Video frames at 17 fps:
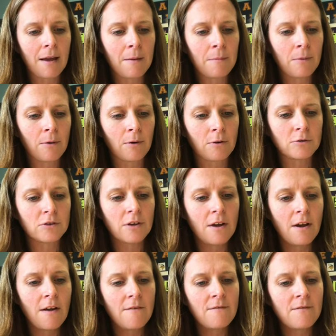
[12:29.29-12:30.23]
approach,
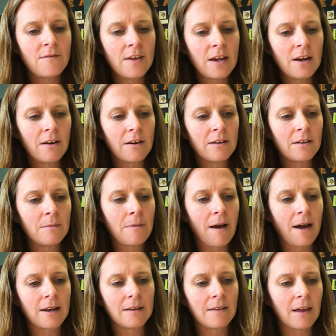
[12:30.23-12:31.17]
fear in their
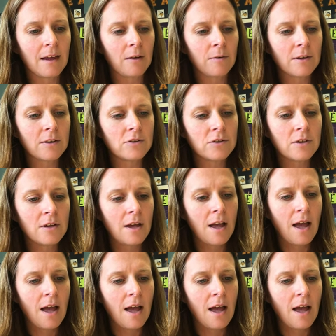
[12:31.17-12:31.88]
body language.